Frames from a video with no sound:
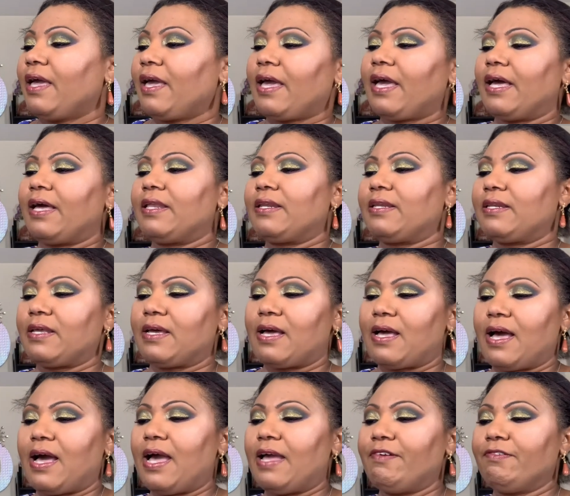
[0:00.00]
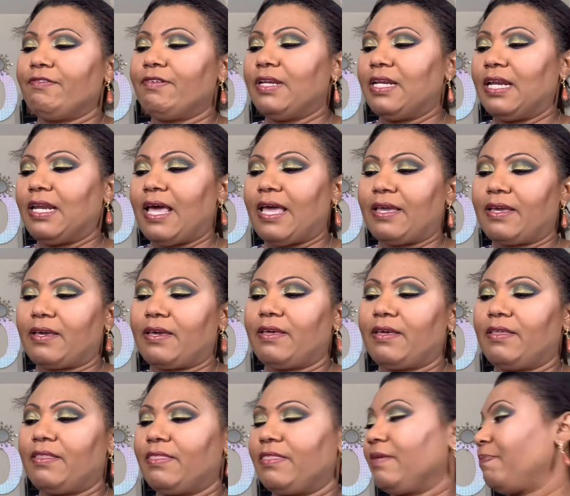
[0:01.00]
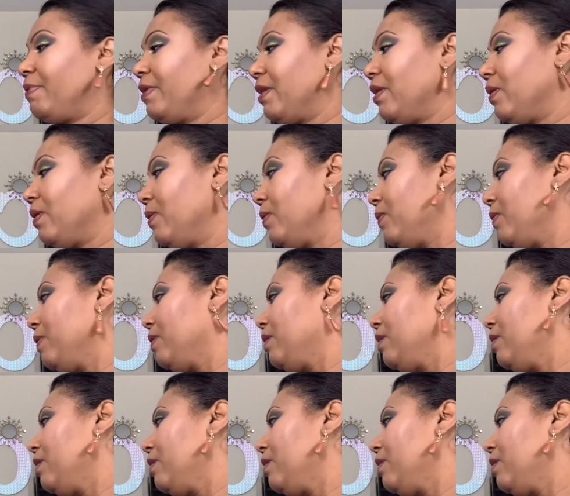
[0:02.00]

and I really like the pillow.